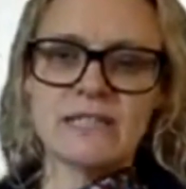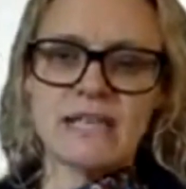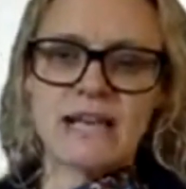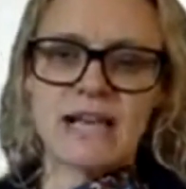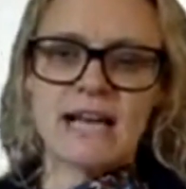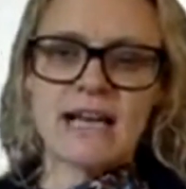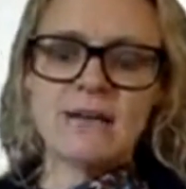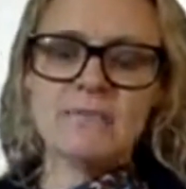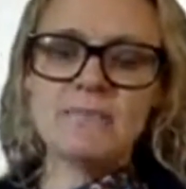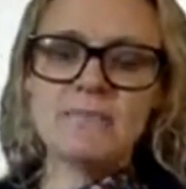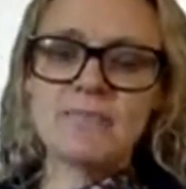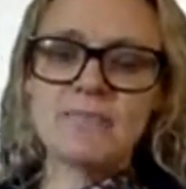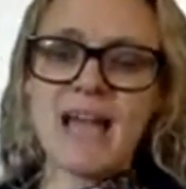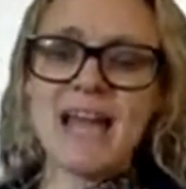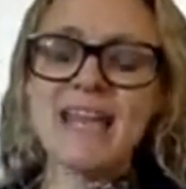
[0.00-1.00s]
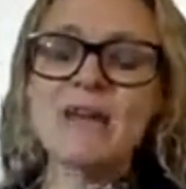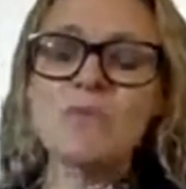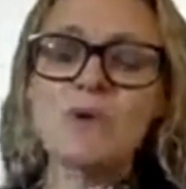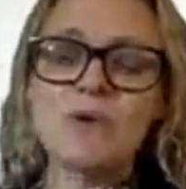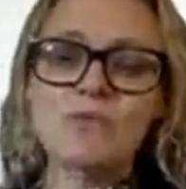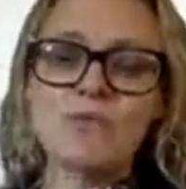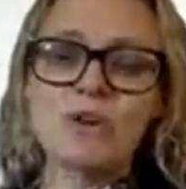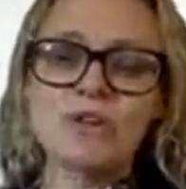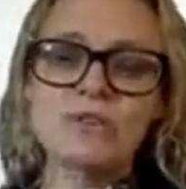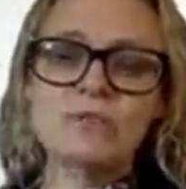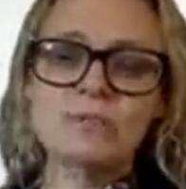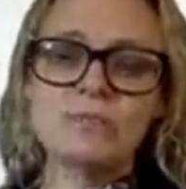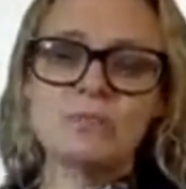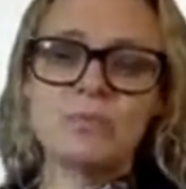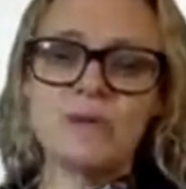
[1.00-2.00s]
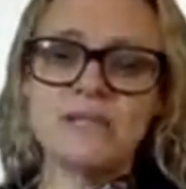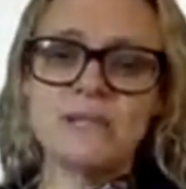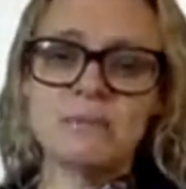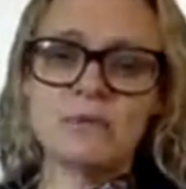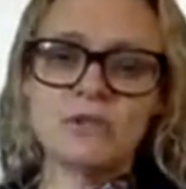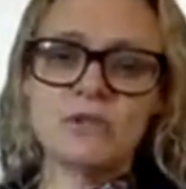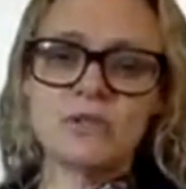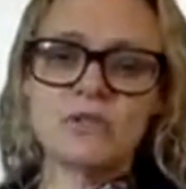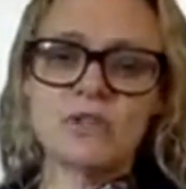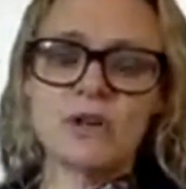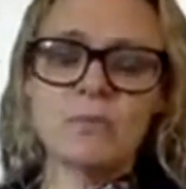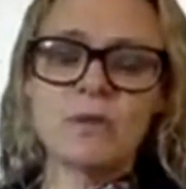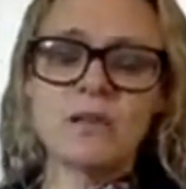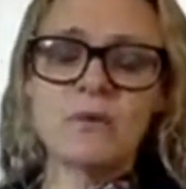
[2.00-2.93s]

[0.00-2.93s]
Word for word: Um, and it will run pretty much as normal.